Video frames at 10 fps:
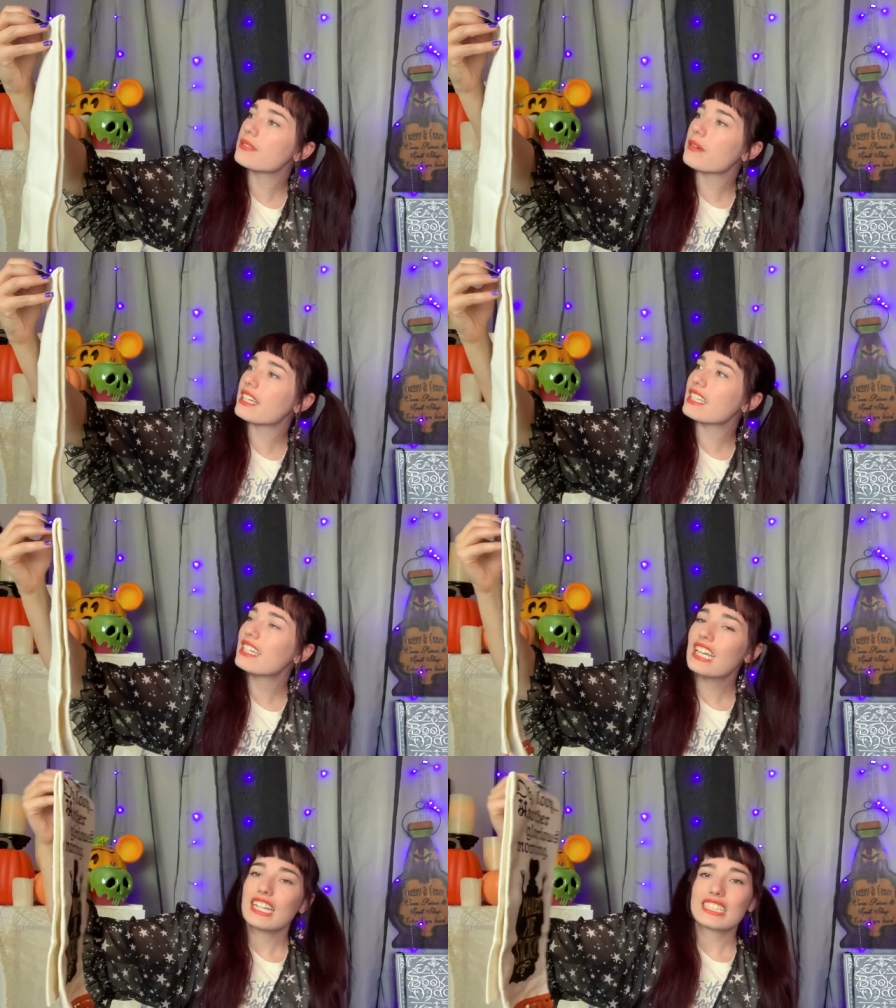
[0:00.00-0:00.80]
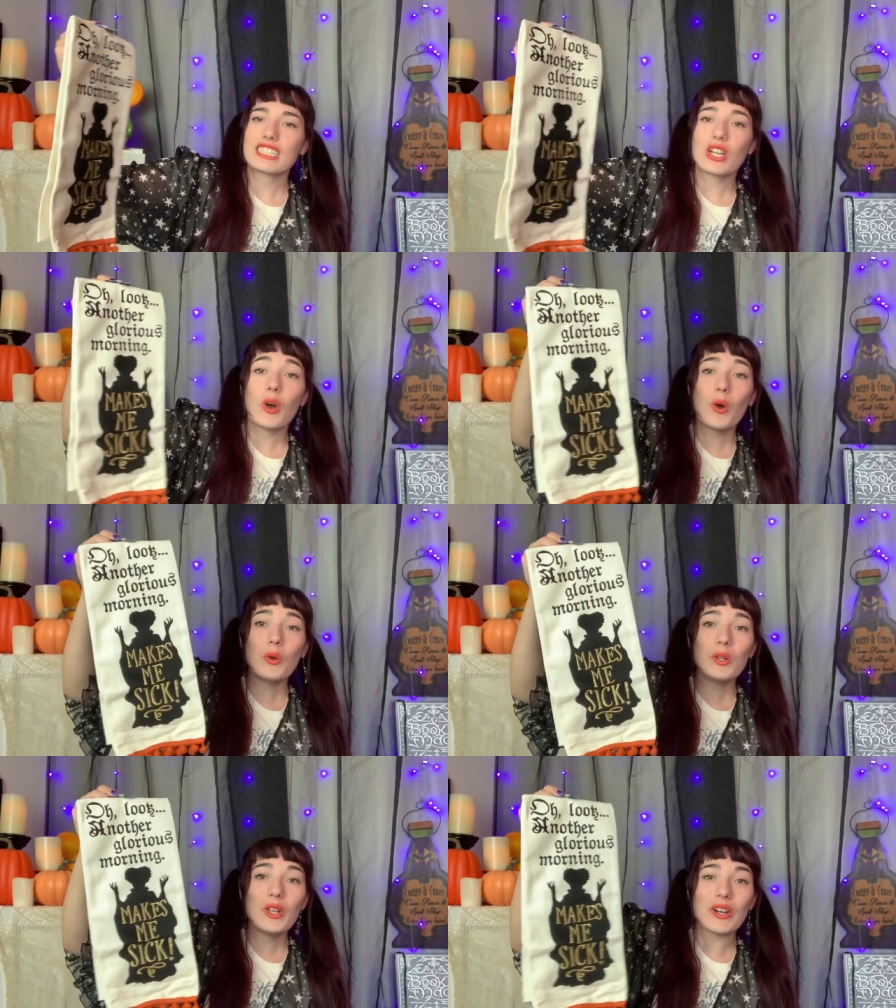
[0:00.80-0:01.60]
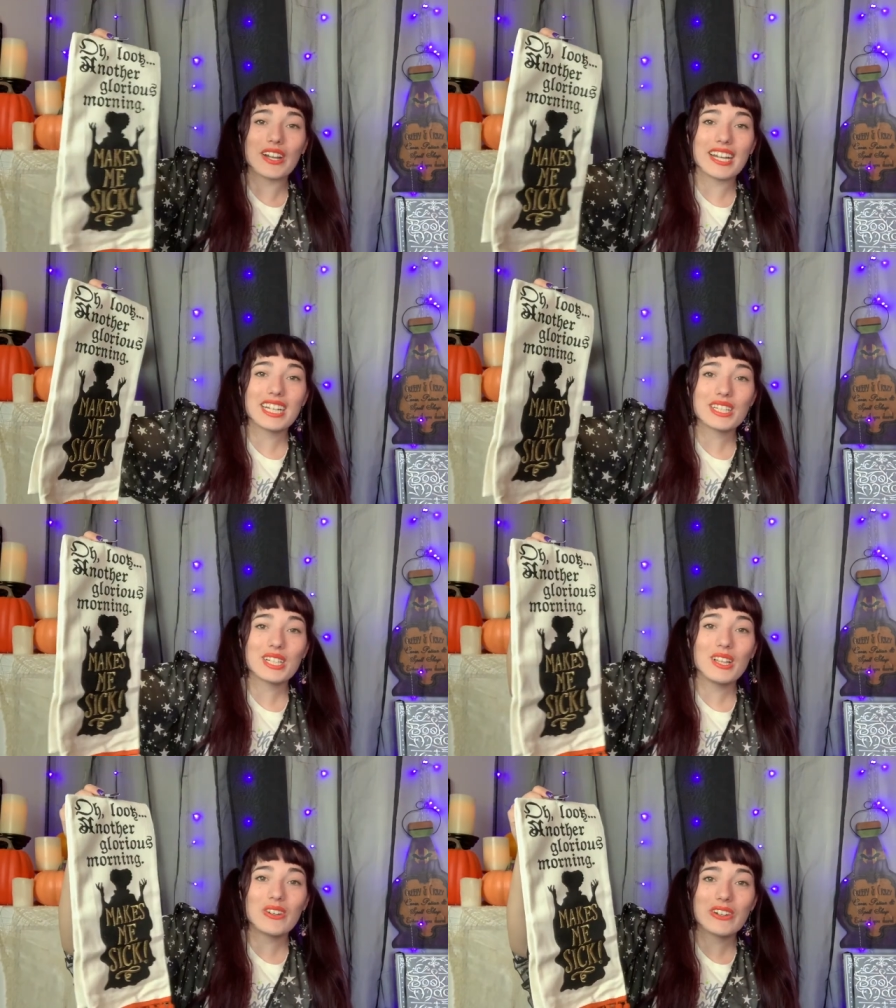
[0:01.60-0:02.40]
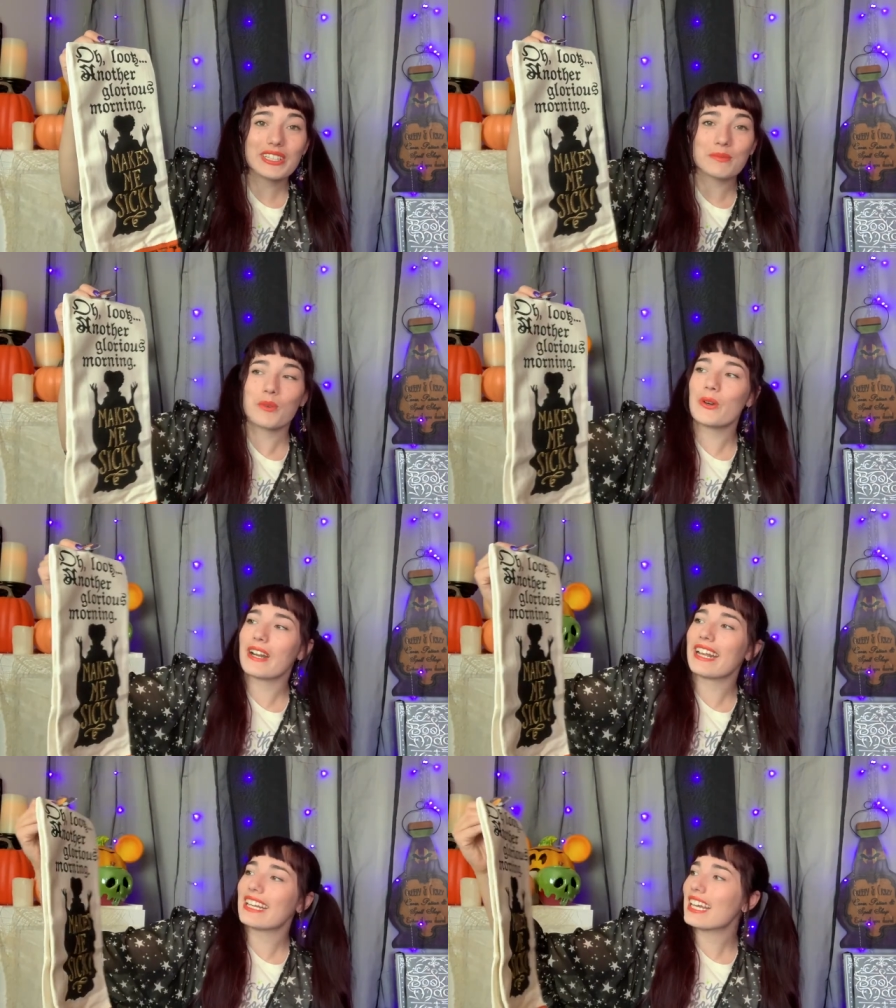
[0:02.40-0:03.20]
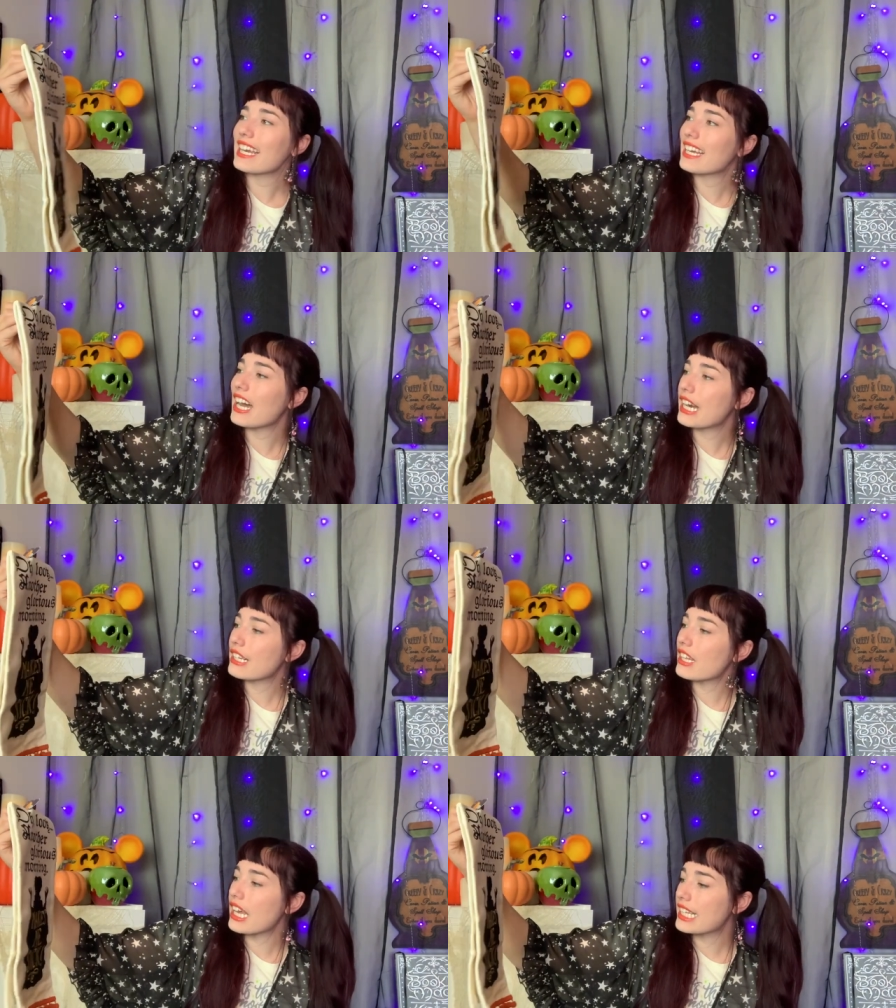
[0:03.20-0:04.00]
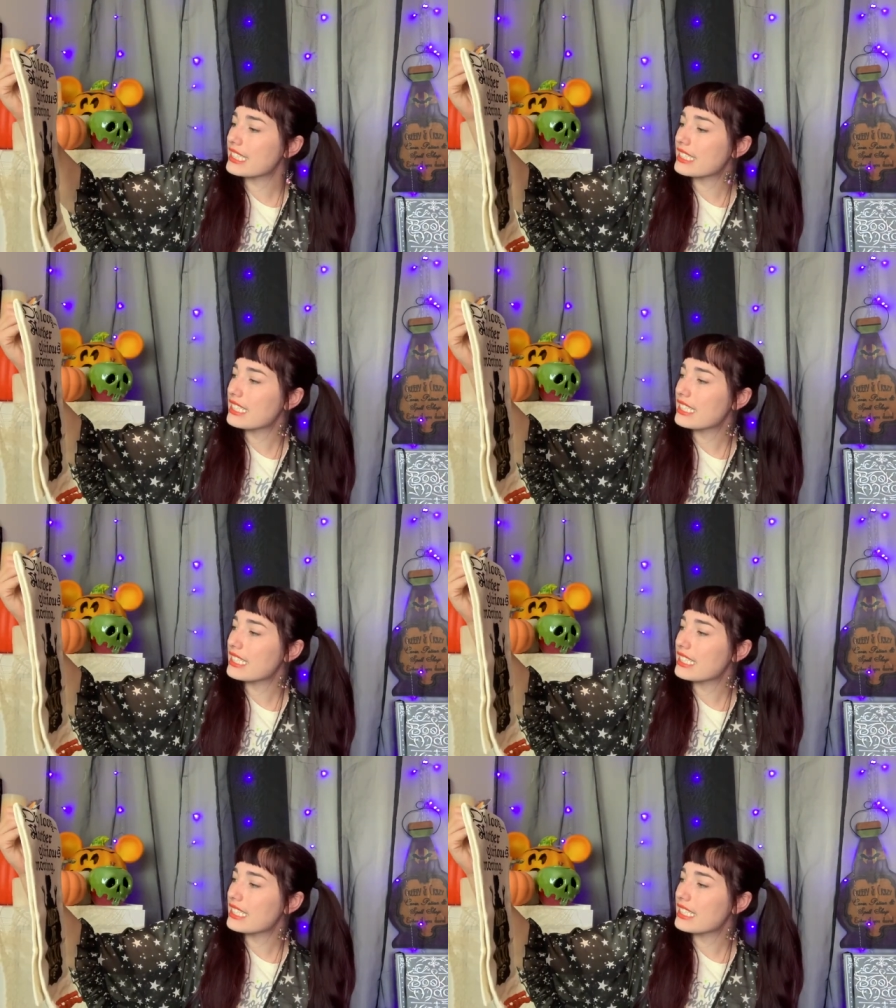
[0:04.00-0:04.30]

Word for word: but it says, "Oh look, another glorious morning." Iconic lines.